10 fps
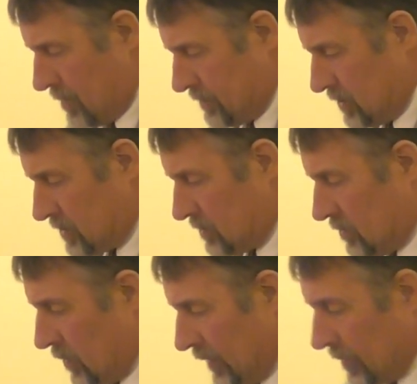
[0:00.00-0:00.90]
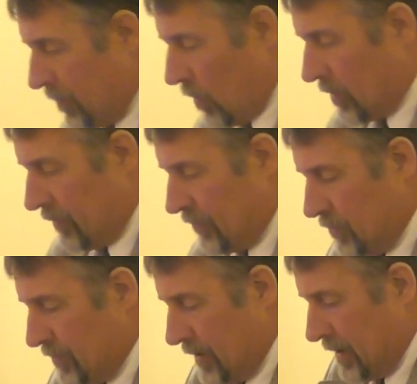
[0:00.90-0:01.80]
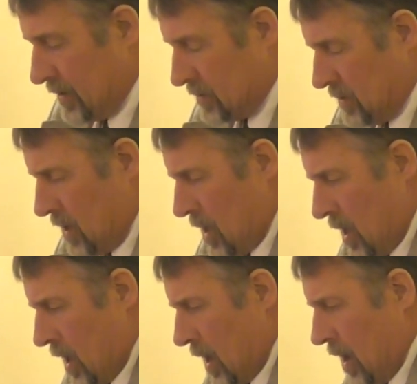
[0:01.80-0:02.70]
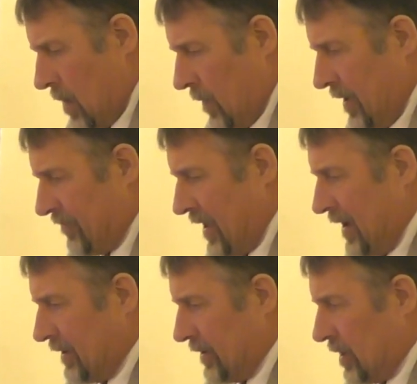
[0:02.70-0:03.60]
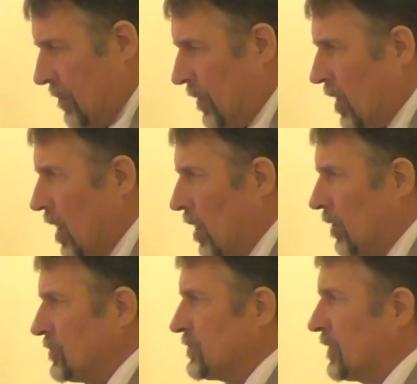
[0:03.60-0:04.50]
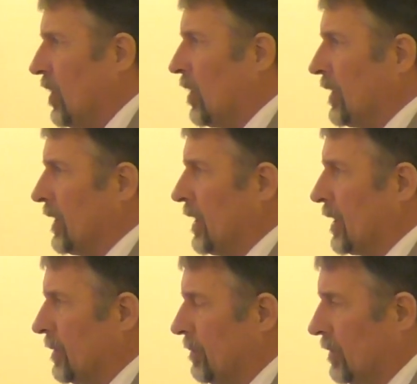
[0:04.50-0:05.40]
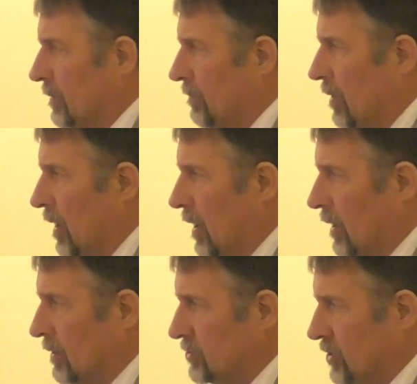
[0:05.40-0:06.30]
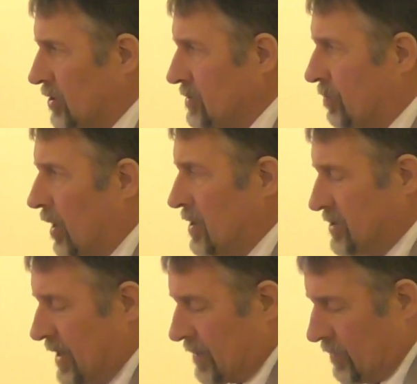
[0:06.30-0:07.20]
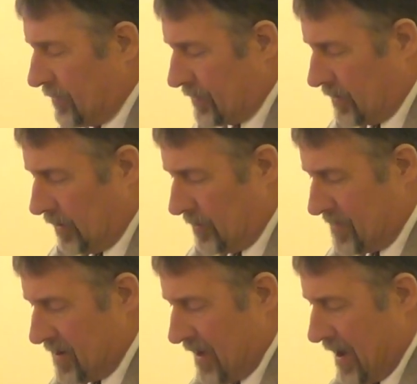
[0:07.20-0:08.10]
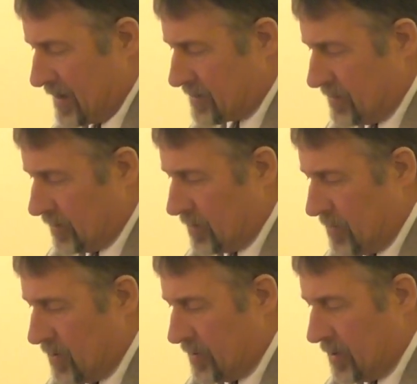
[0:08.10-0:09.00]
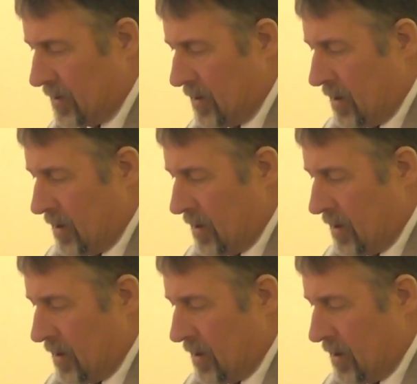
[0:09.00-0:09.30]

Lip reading: Just a quick report on a few things. We have taken a couple calls regarding our construction project with Columbia Gas in the community.